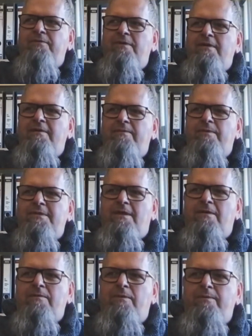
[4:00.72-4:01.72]
to live
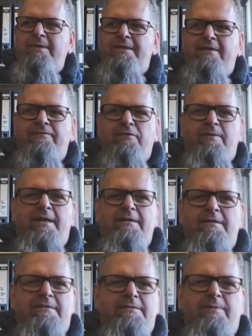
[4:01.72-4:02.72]
without what we take for
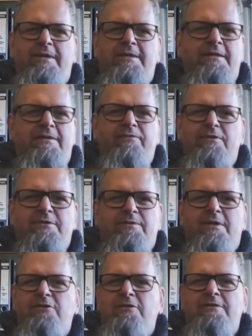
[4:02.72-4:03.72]
granted. The basic
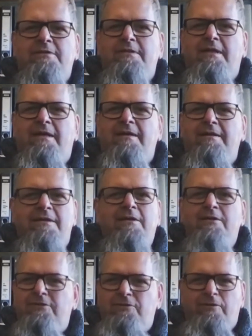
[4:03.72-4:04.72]
infrastructures like
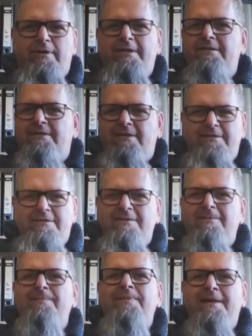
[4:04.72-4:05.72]
sewering
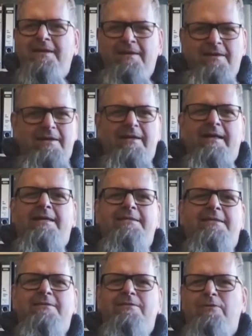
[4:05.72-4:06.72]
system,
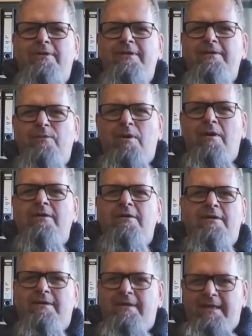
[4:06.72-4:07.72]
access to clean
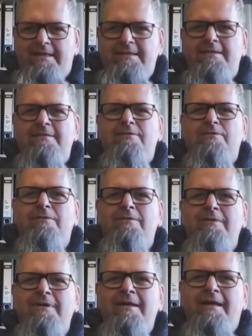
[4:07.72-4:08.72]
water, access
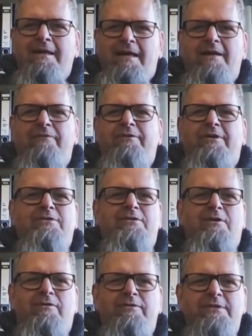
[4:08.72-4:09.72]
to healthcare
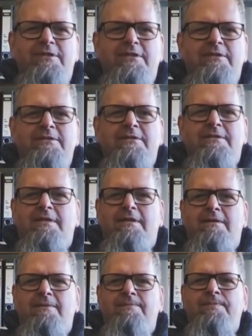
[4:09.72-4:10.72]
services,
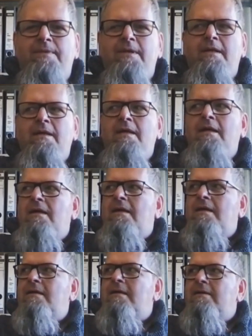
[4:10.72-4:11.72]

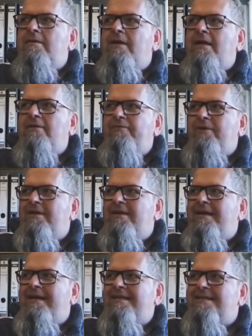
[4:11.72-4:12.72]

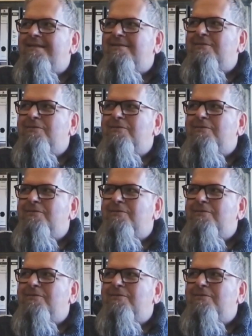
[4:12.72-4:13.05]
access